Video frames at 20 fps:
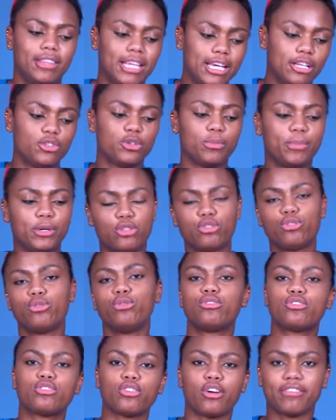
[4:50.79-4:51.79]
it to be
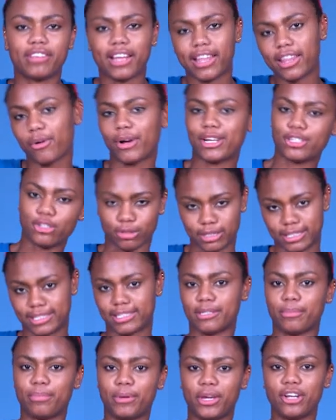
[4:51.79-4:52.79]
too soft, otherwise you'll
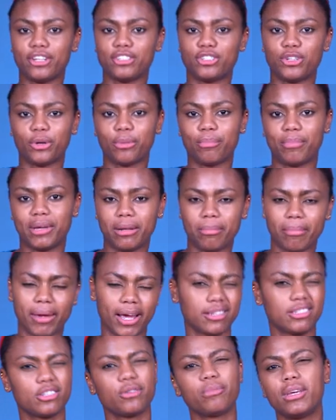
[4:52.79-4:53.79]
disappear into your
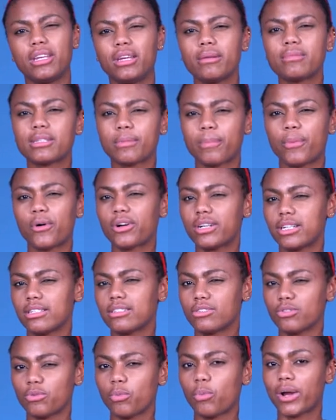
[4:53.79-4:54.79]
beanbag. So medium support
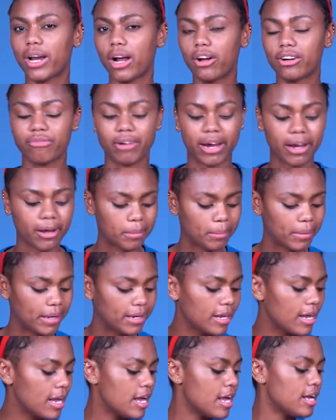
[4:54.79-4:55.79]
is what I would
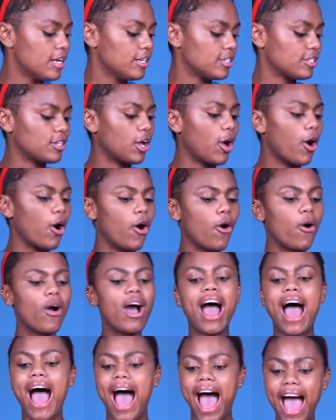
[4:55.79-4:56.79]
recommend. So
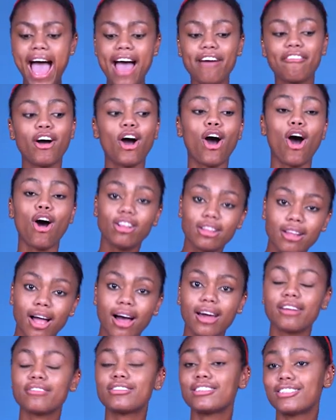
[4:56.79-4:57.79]
I have a whole
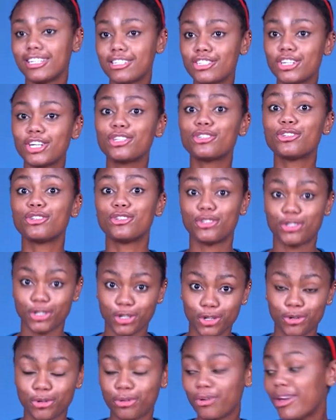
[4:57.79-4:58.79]
lot of stitching to
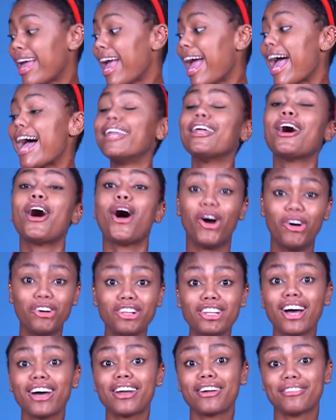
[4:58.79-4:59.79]
do and a whole
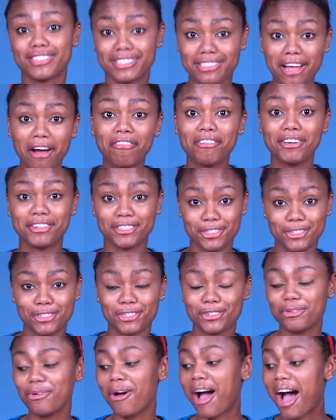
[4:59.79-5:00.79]
lot of stuffing to
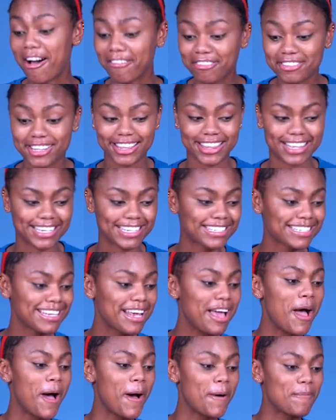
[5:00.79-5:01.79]
do after this,
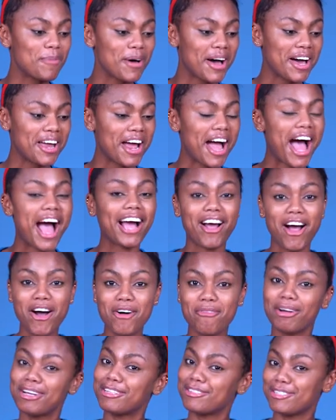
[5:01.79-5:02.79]
but uh, I
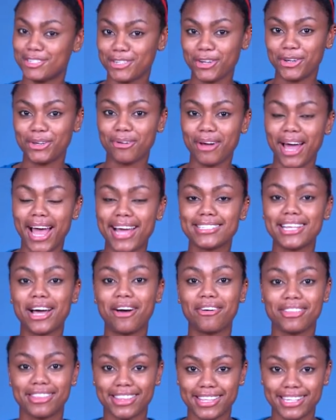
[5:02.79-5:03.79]
can't wait to show you guys
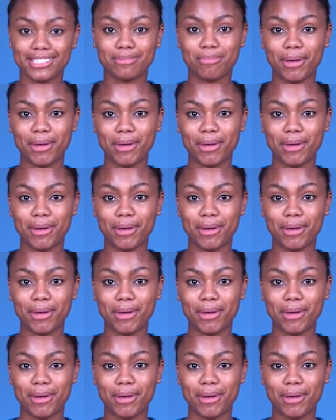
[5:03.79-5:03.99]
how this